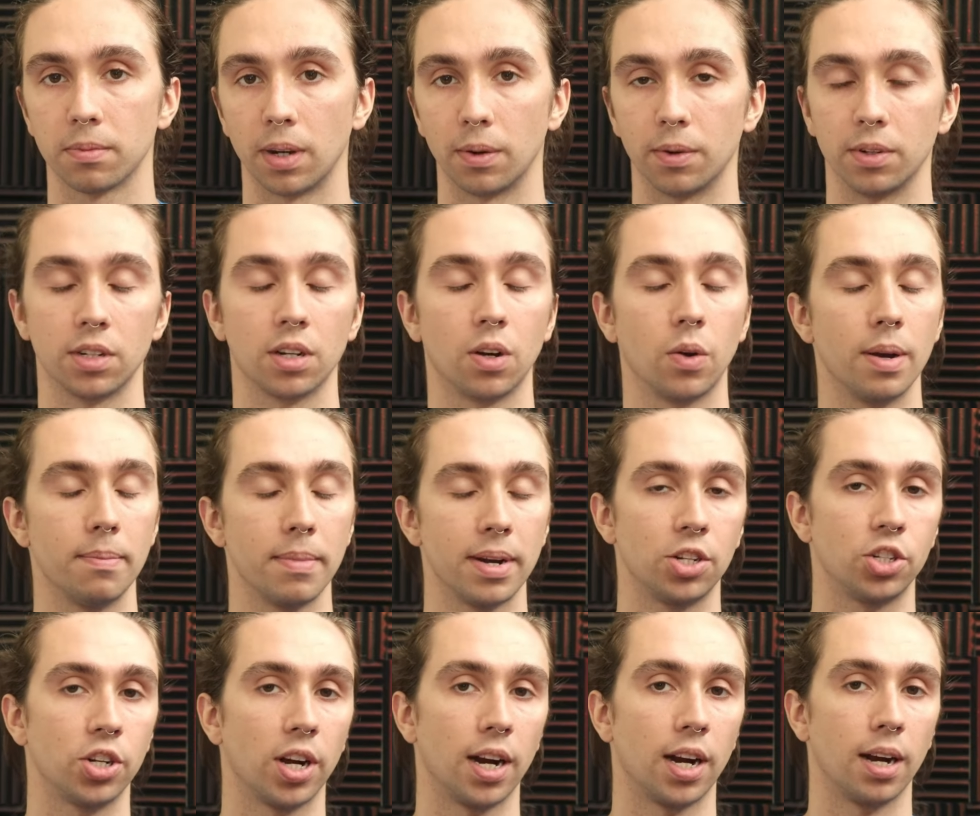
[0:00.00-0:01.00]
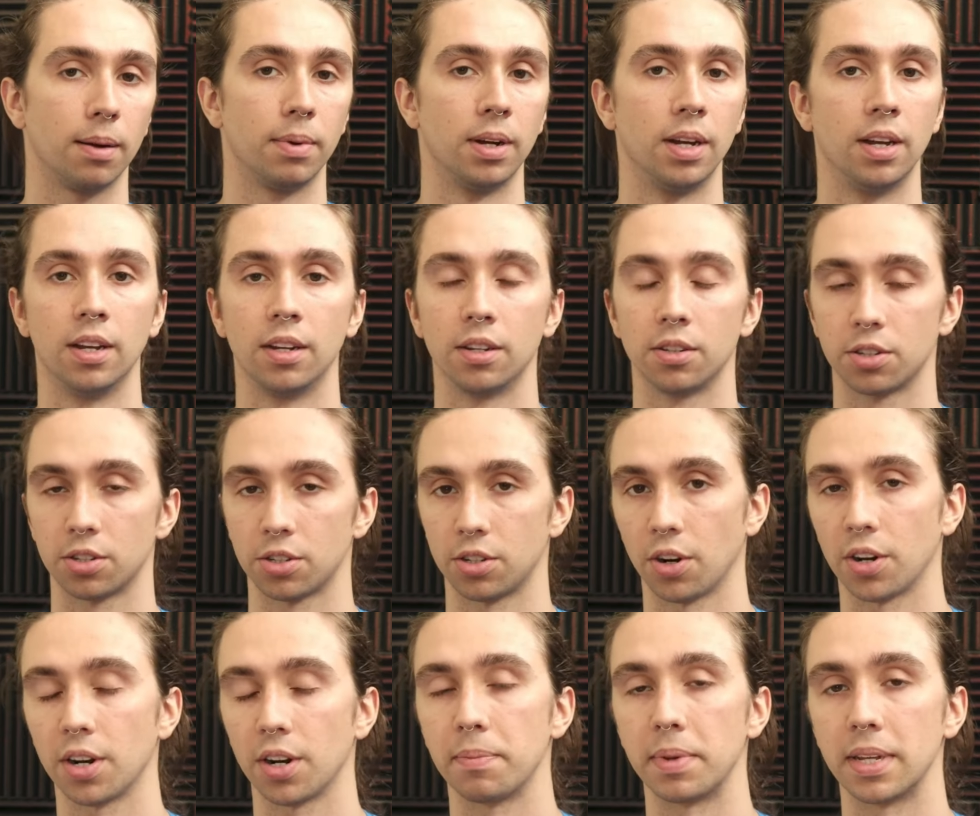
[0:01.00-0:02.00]
I wanted to quit my job,
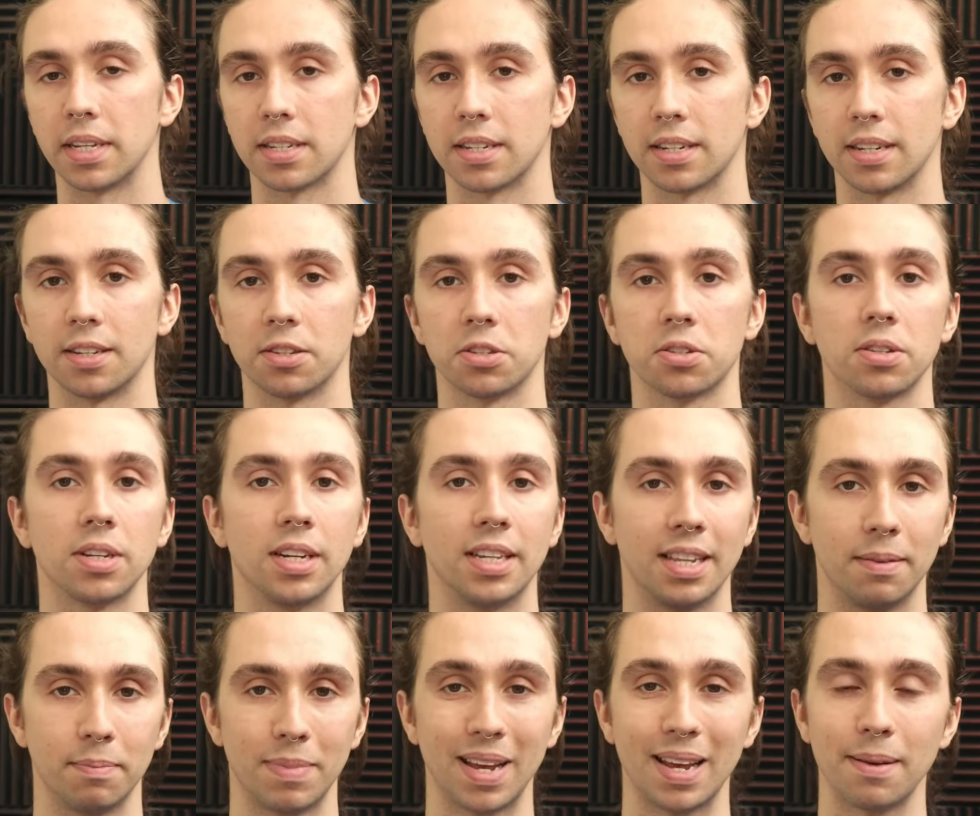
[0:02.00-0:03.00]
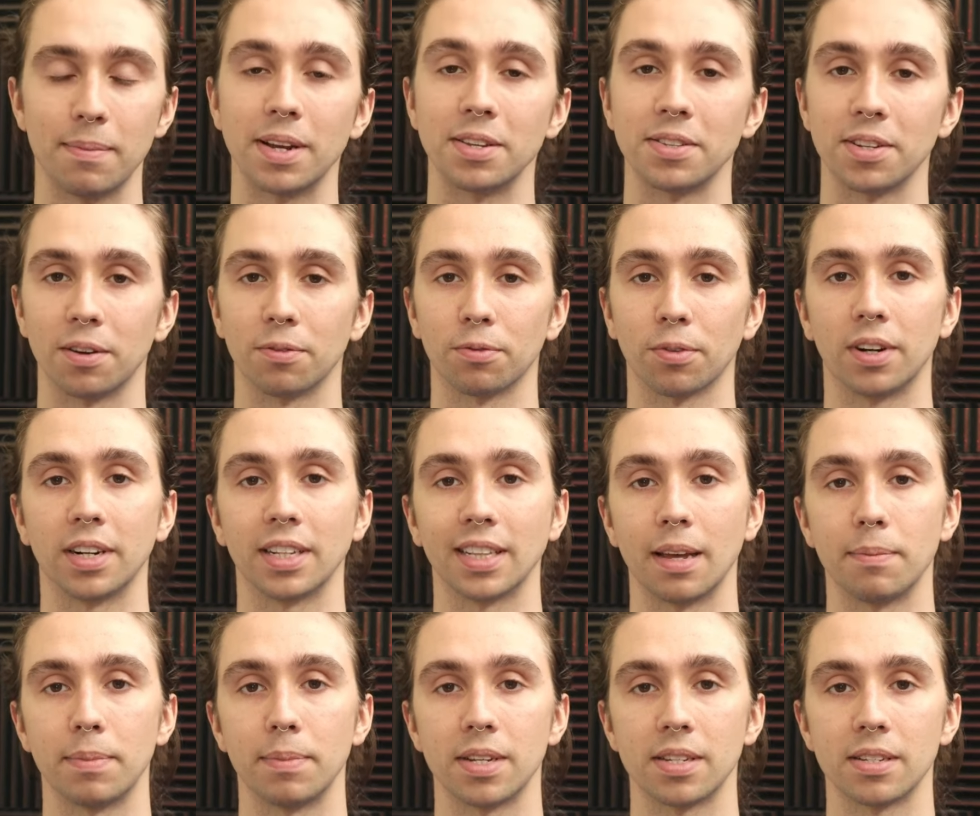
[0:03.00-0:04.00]
start a business, and then pay myself running
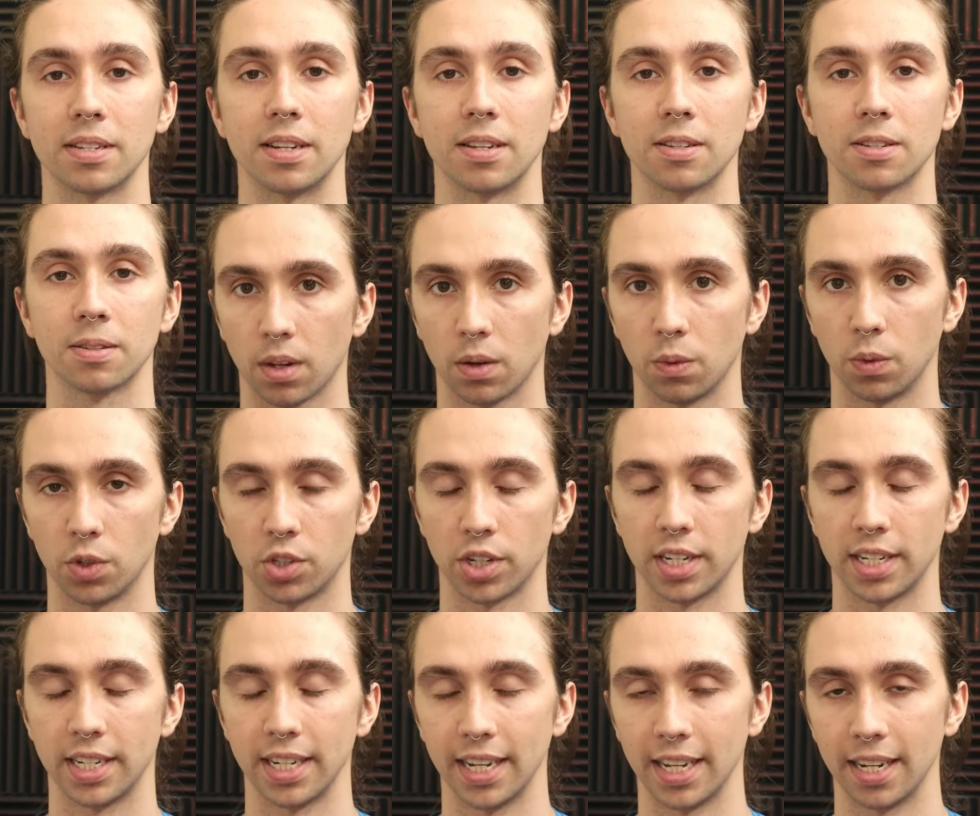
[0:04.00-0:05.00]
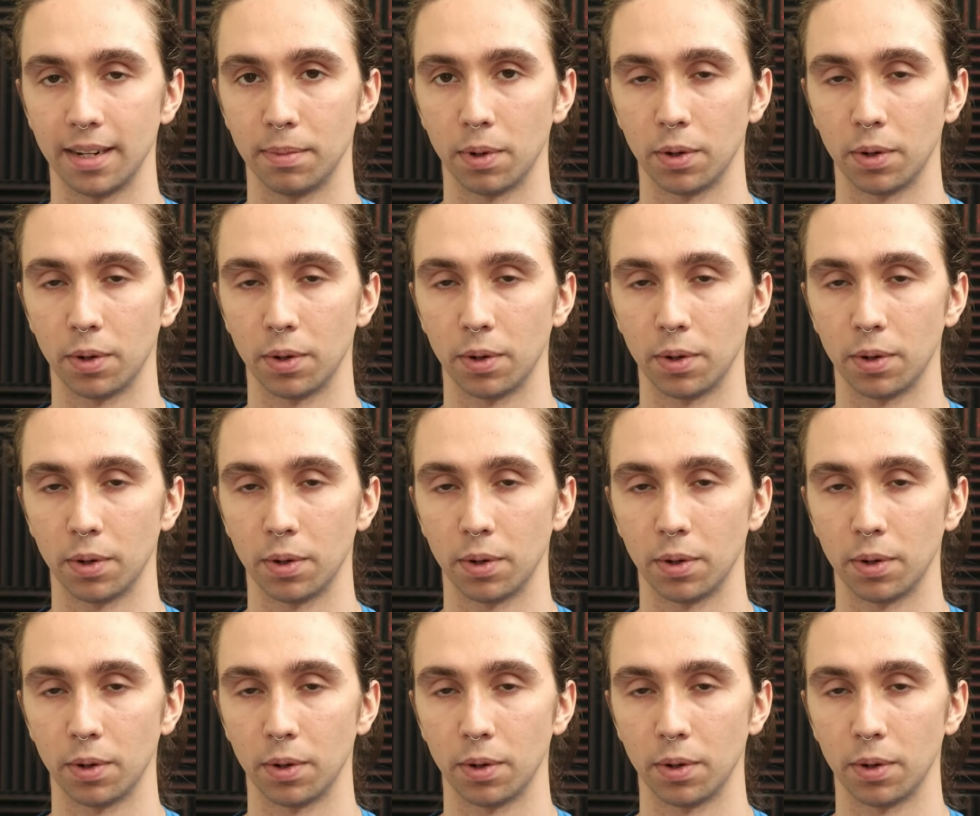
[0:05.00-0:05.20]
that business, which I did.